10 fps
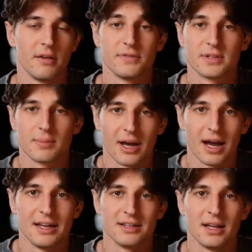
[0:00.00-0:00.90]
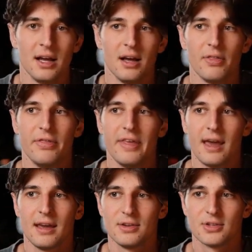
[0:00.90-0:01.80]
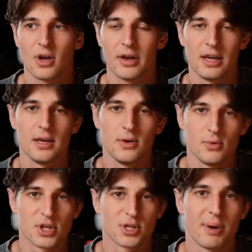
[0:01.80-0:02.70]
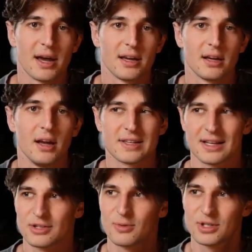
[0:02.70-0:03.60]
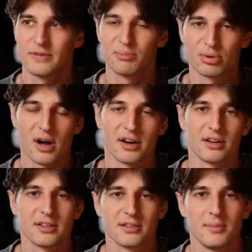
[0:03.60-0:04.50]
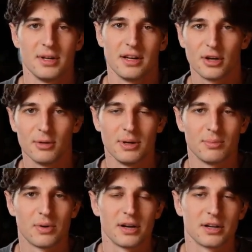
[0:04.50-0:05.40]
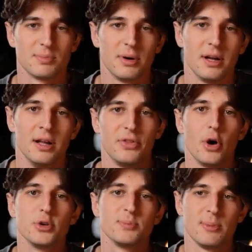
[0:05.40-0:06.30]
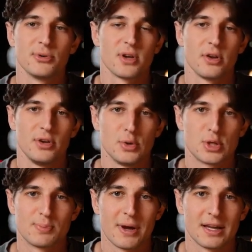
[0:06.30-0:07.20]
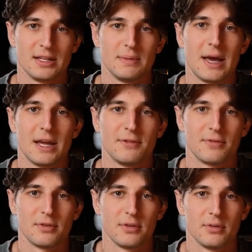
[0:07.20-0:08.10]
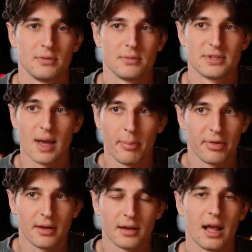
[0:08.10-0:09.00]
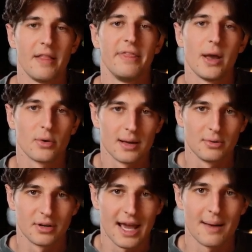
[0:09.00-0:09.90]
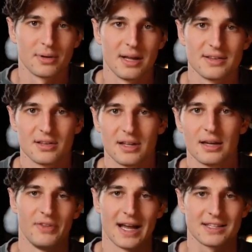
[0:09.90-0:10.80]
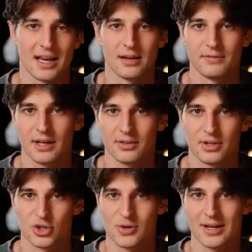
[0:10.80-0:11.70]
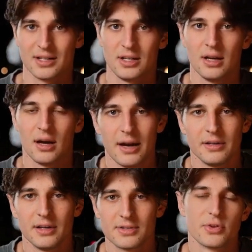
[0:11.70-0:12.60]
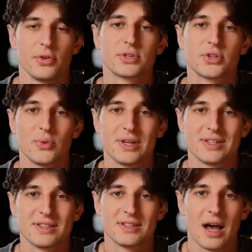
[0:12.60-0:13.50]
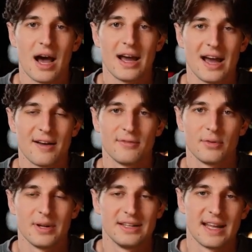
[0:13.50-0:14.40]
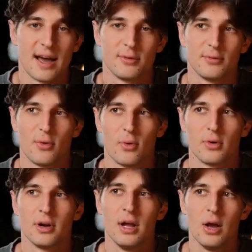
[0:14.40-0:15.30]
some kind, they saw a huge spike. It's not so much of a product. I mean, it could be a product, but those people saw a huge spike in demand for something, and they were able to capitalize on that. That's kind of like the trendy area. So those are the reasons I have written down for